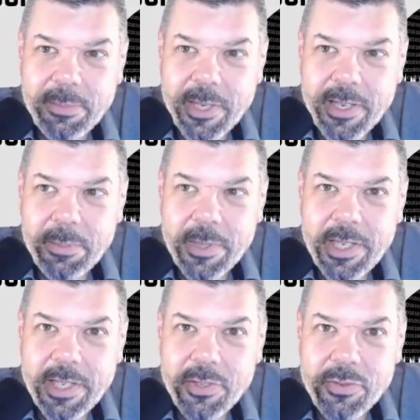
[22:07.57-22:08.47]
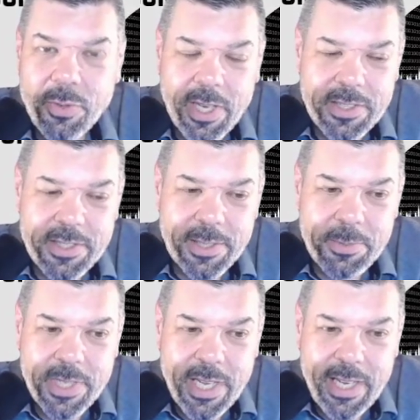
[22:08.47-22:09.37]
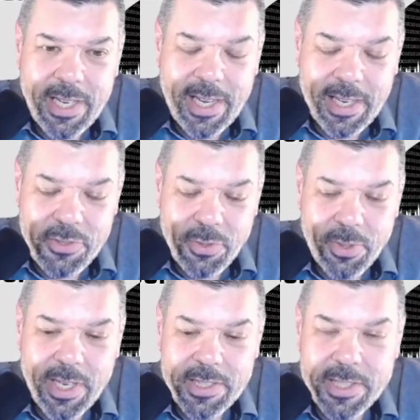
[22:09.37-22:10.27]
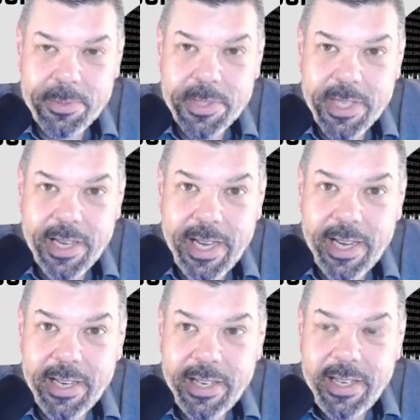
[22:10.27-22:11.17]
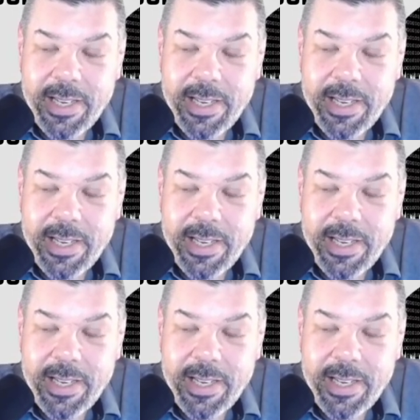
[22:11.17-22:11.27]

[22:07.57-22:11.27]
my company, Control Concepts, at controlconcepts.net.